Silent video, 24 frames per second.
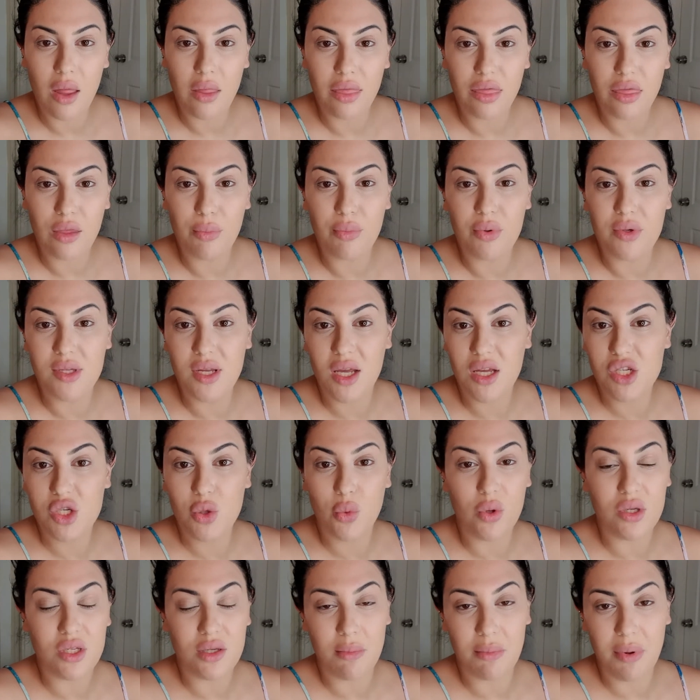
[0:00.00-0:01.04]
The procedure
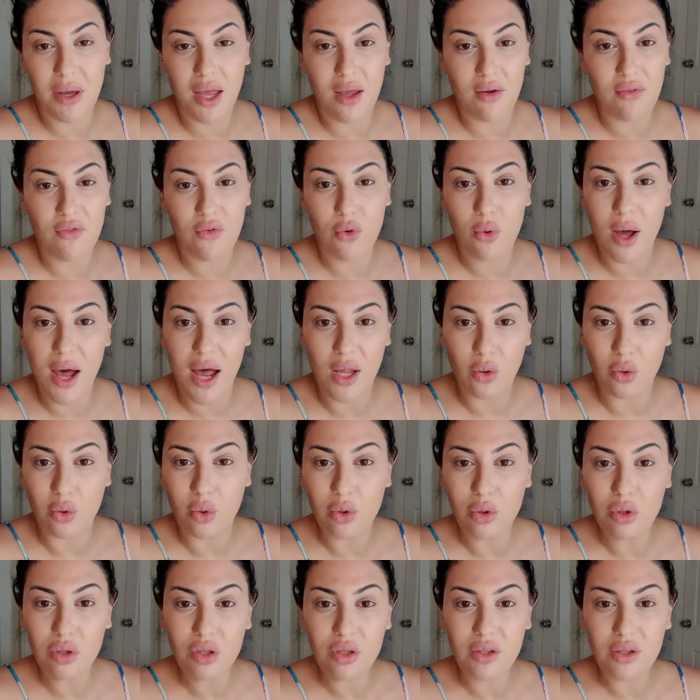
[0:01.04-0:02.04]
wasn't paid for at all.